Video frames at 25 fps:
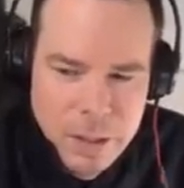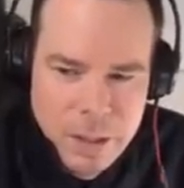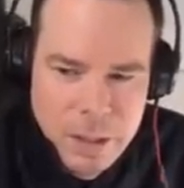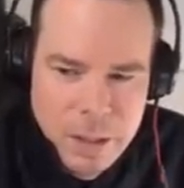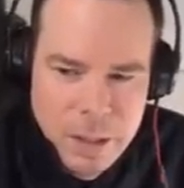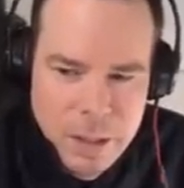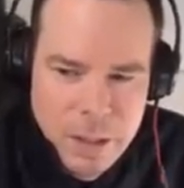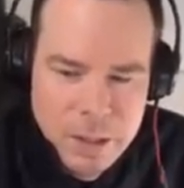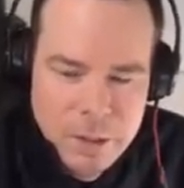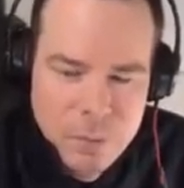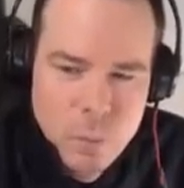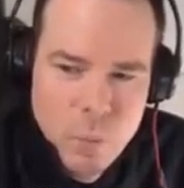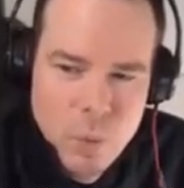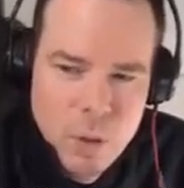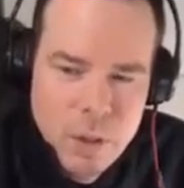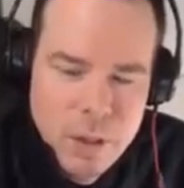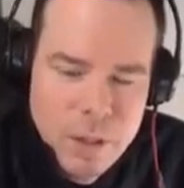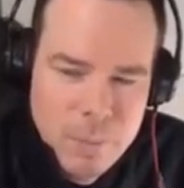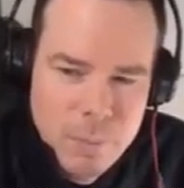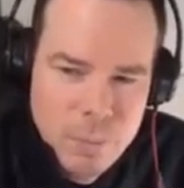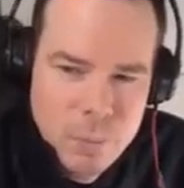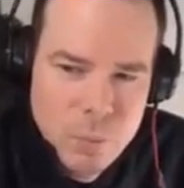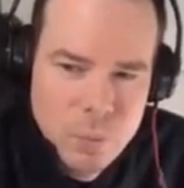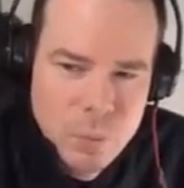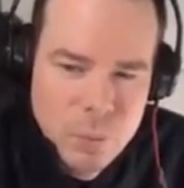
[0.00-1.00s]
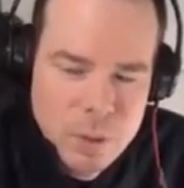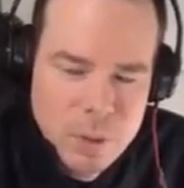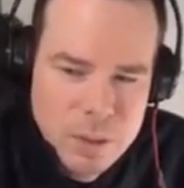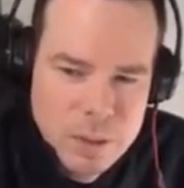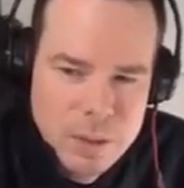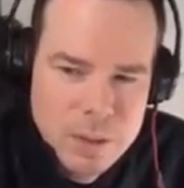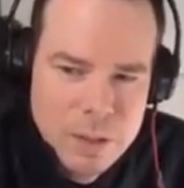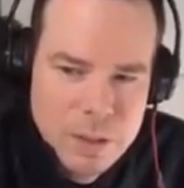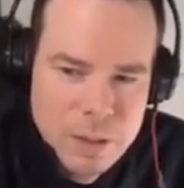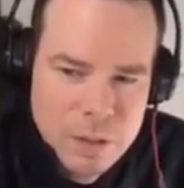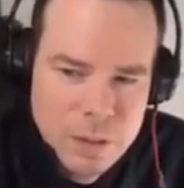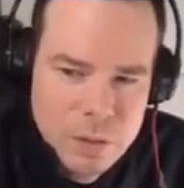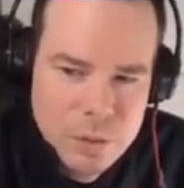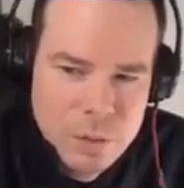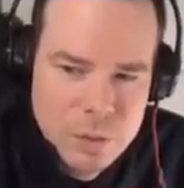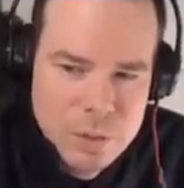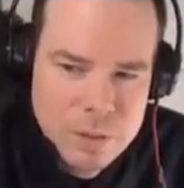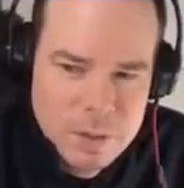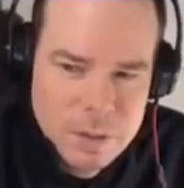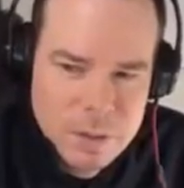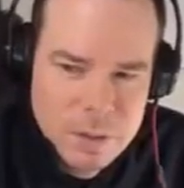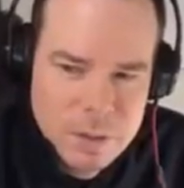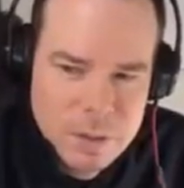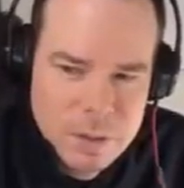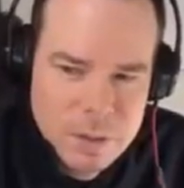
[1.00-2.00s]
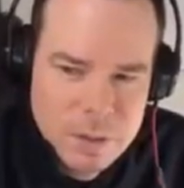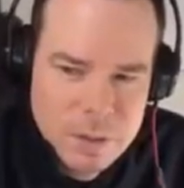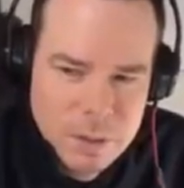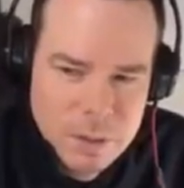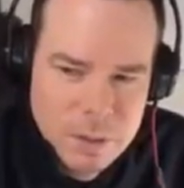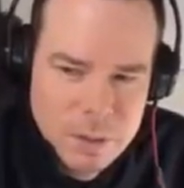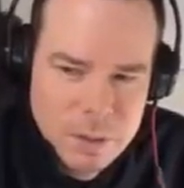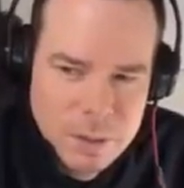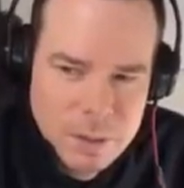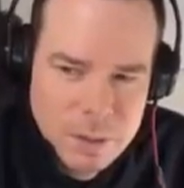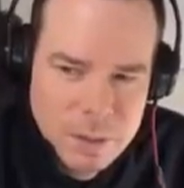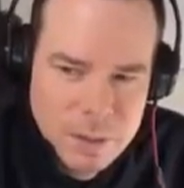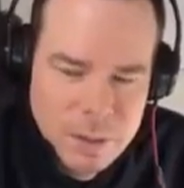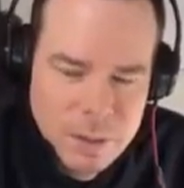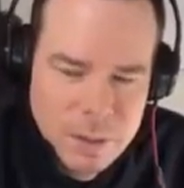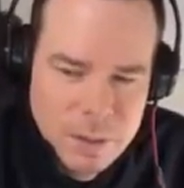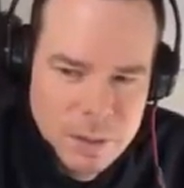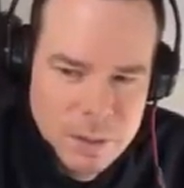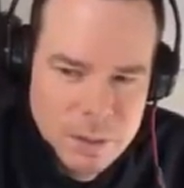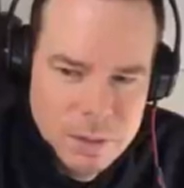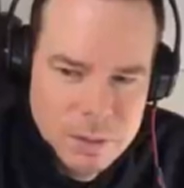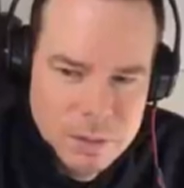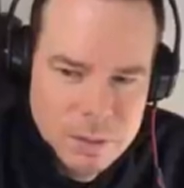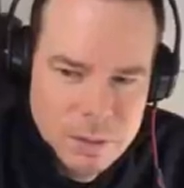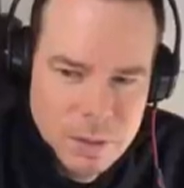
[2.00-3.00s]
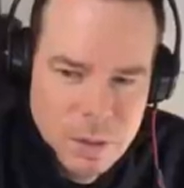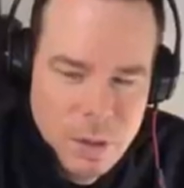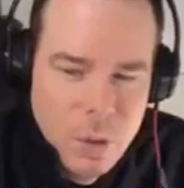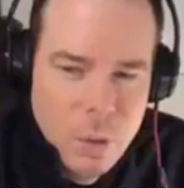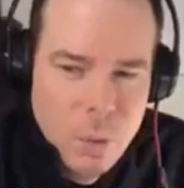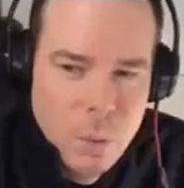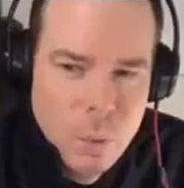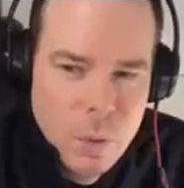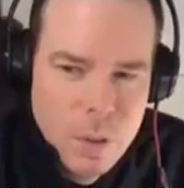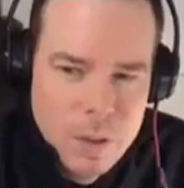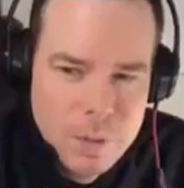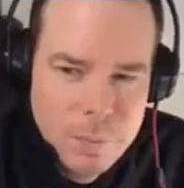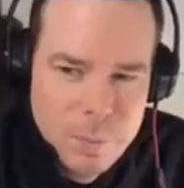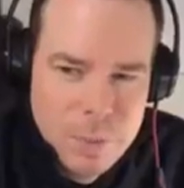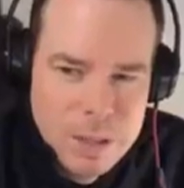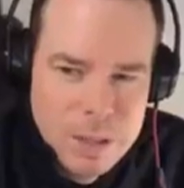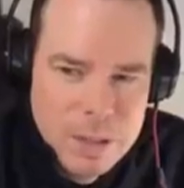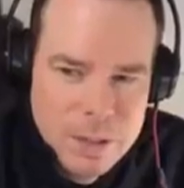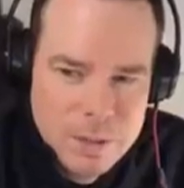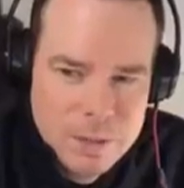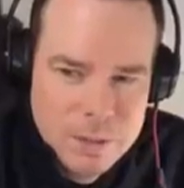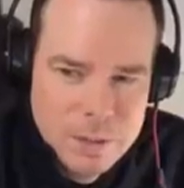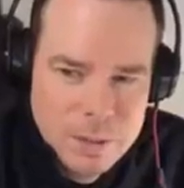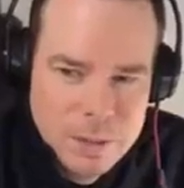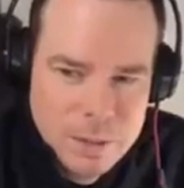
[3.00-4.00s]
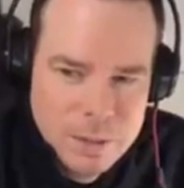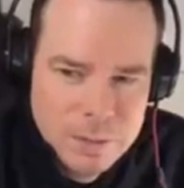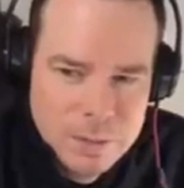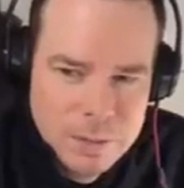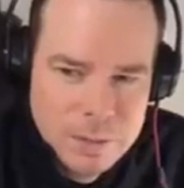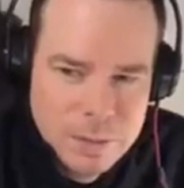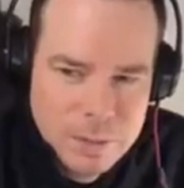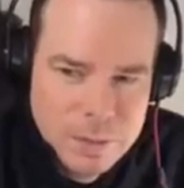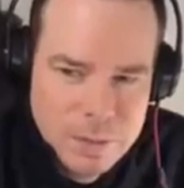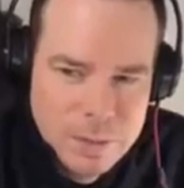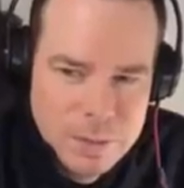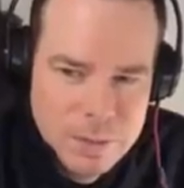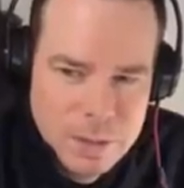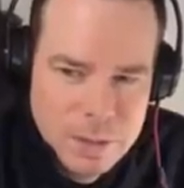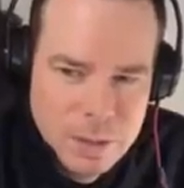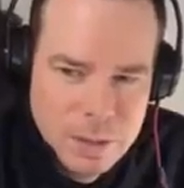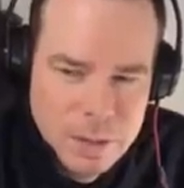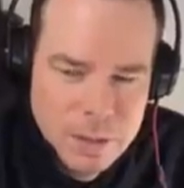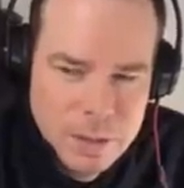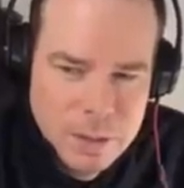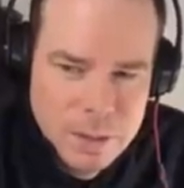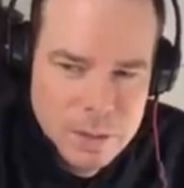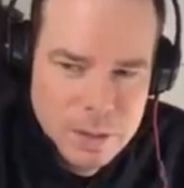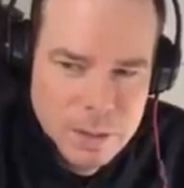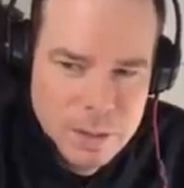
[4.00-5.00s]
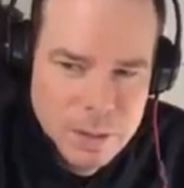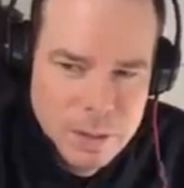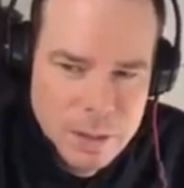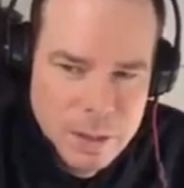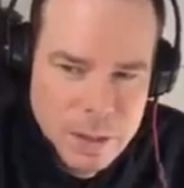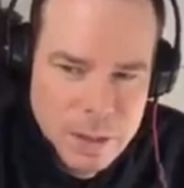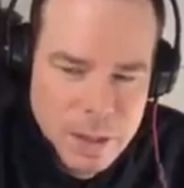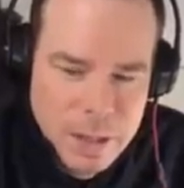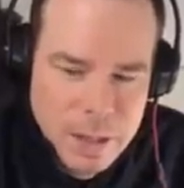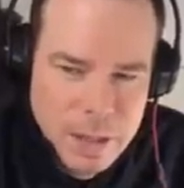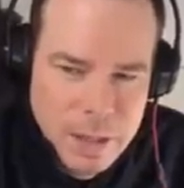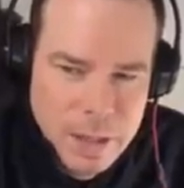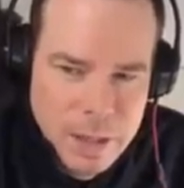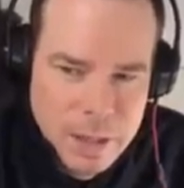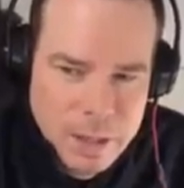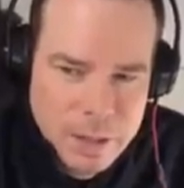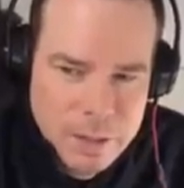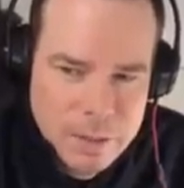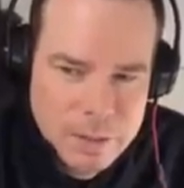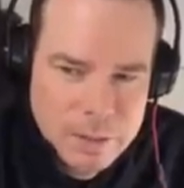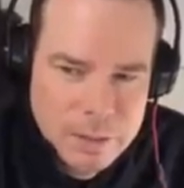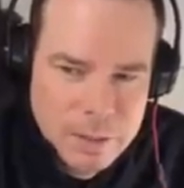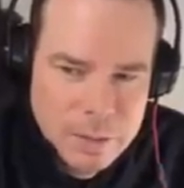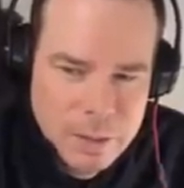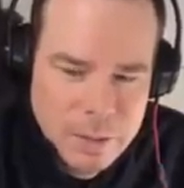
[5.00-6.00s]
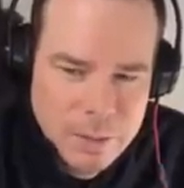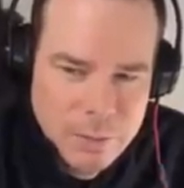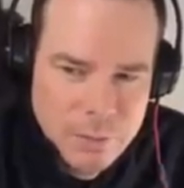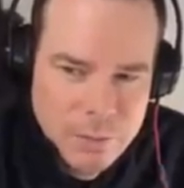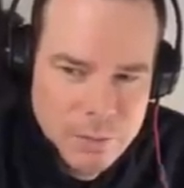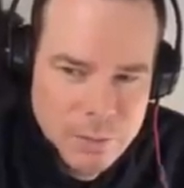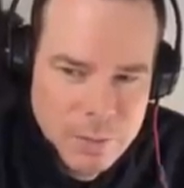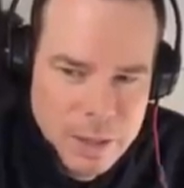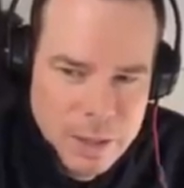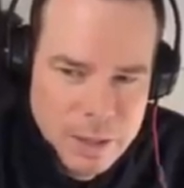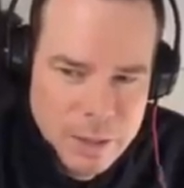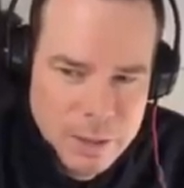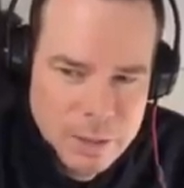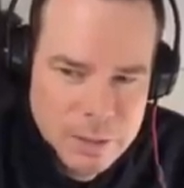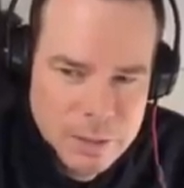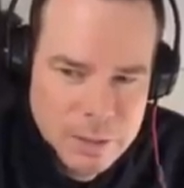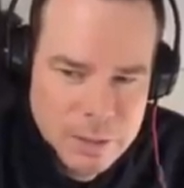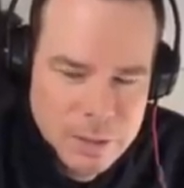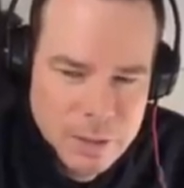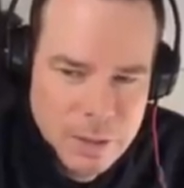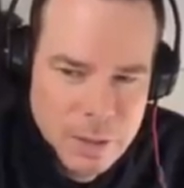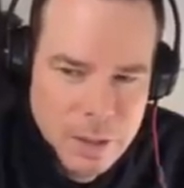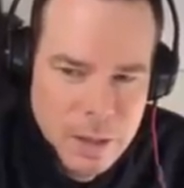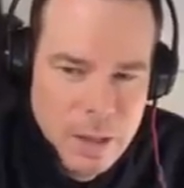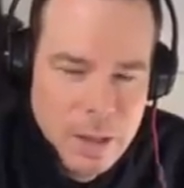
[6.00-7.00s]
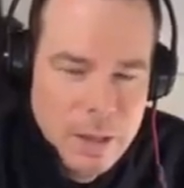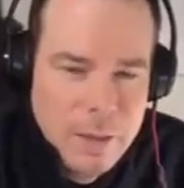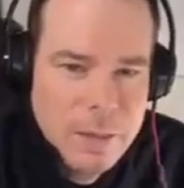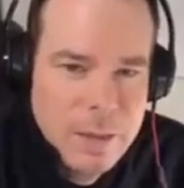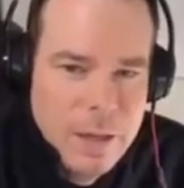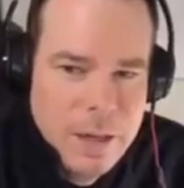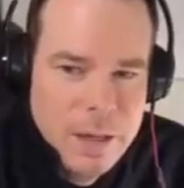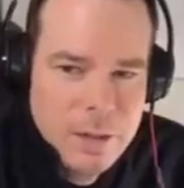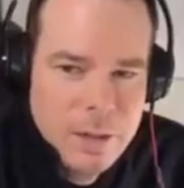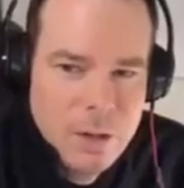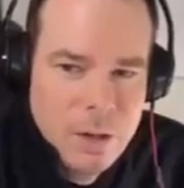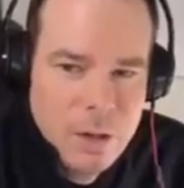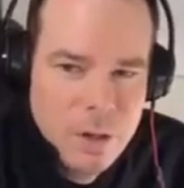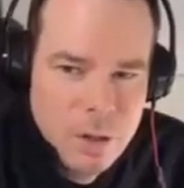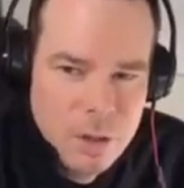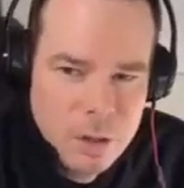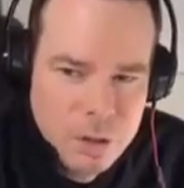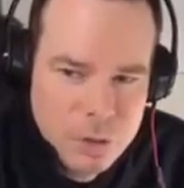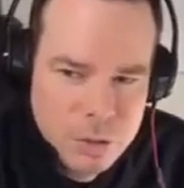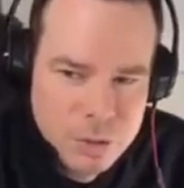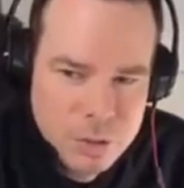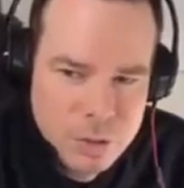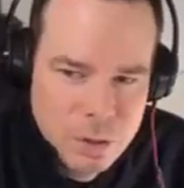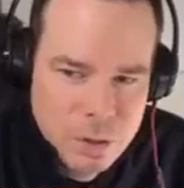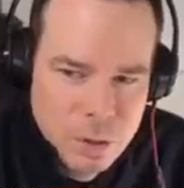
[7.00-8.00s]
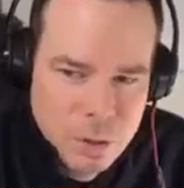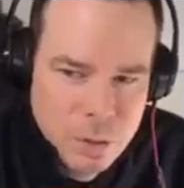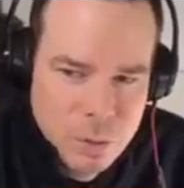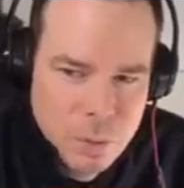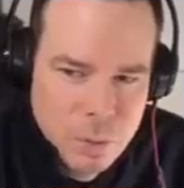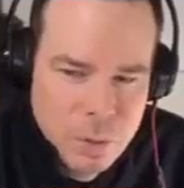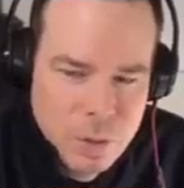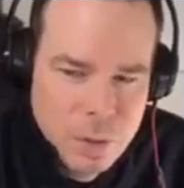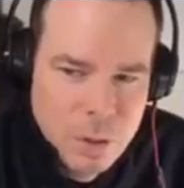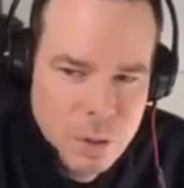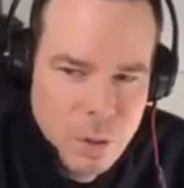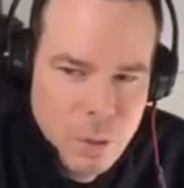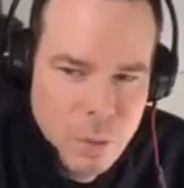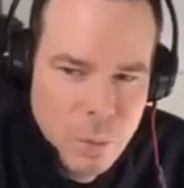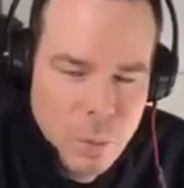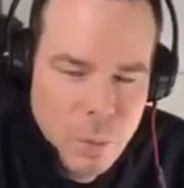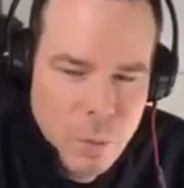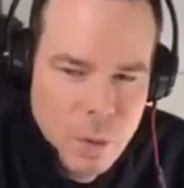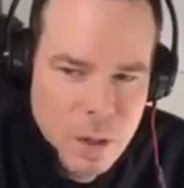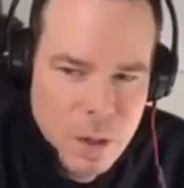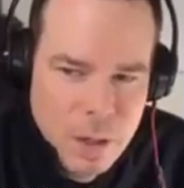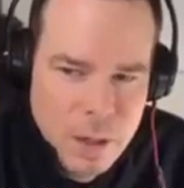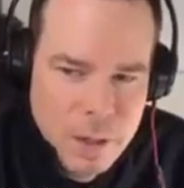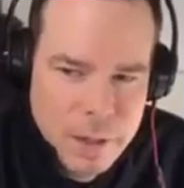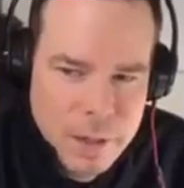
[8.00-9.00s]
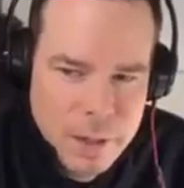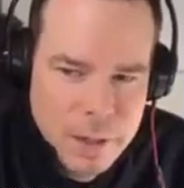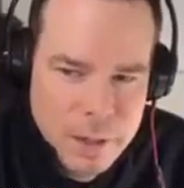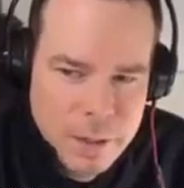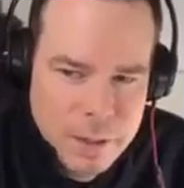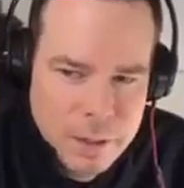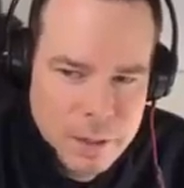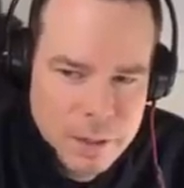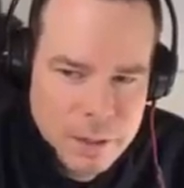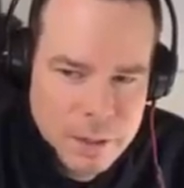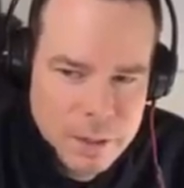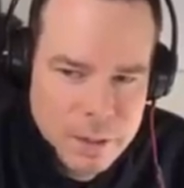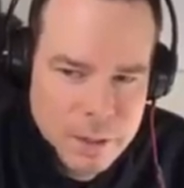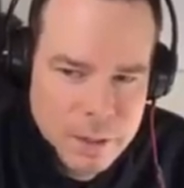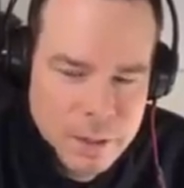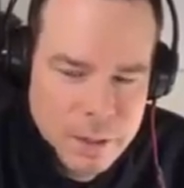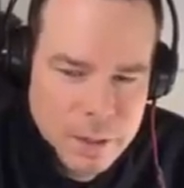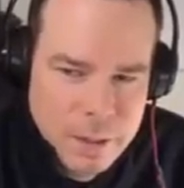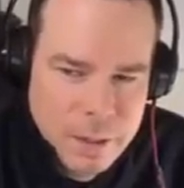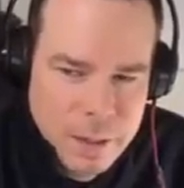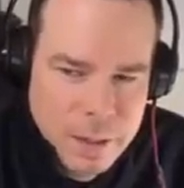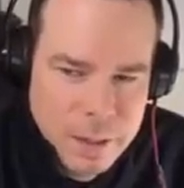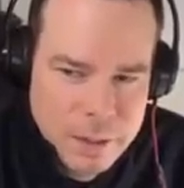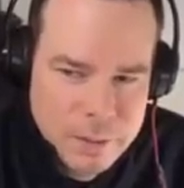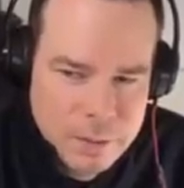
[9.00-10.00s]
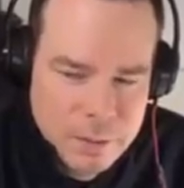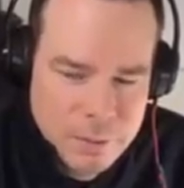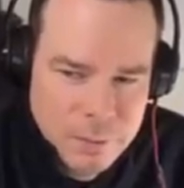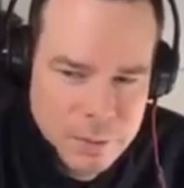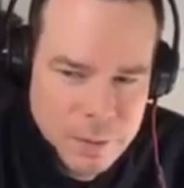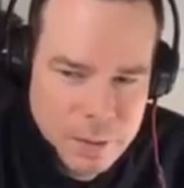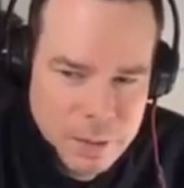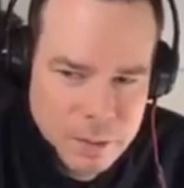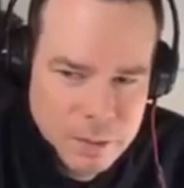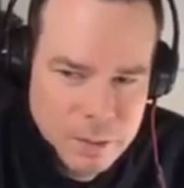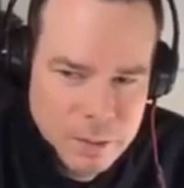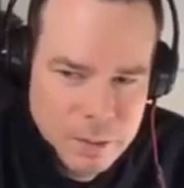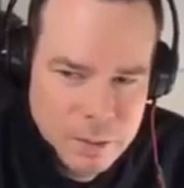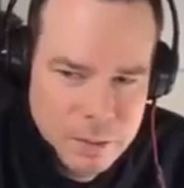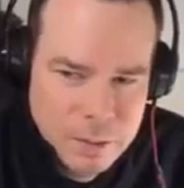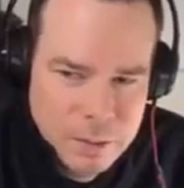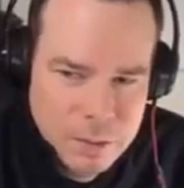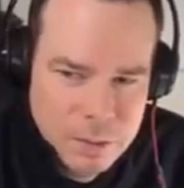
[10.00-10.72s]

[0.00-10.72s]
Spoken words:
And what I'm really interested in is what pieces did X affect that also Y has affected.